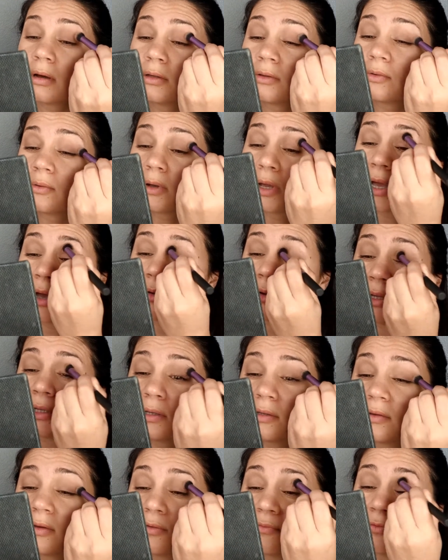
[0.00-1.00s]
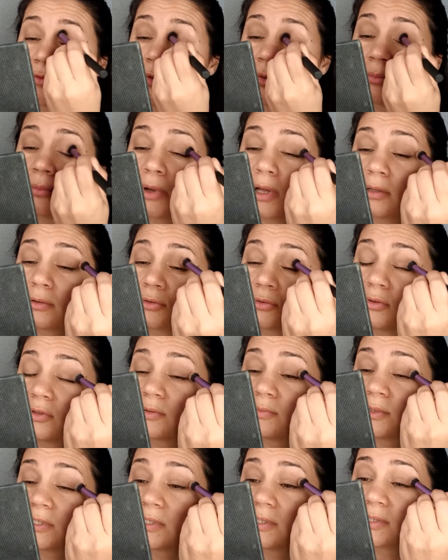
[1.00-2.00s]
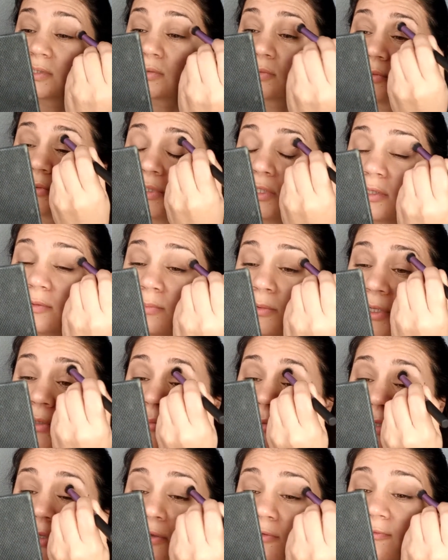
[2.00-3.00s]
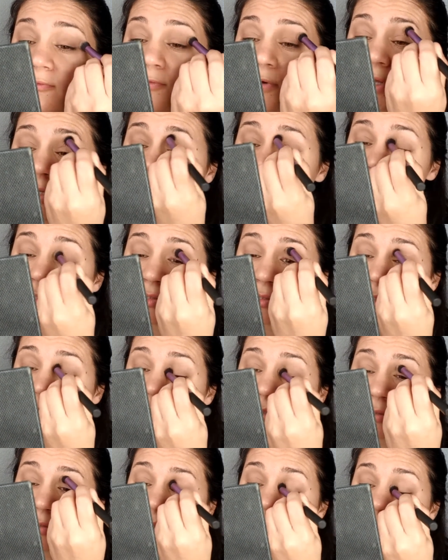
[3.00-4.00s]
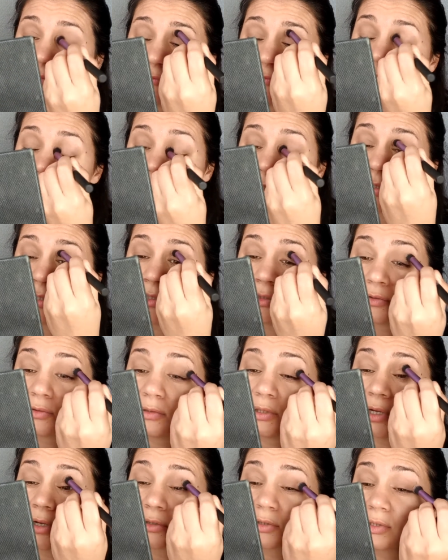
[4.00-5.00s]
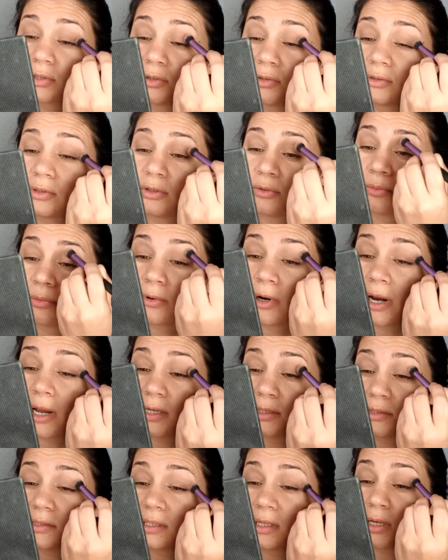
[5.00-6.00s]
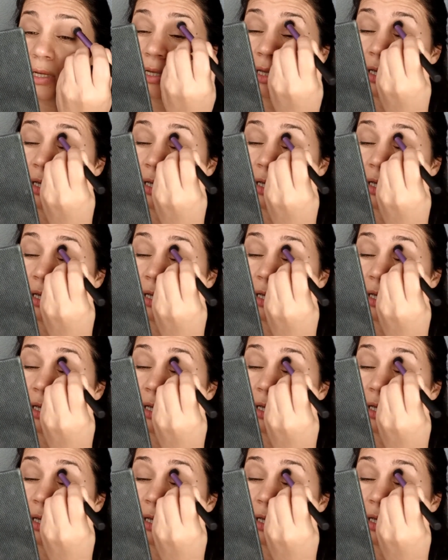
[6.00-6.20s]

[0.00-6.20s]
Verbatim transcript: I don't have anything from Melt Cosmetics, so it may be a fun start, fun introduction to the brand.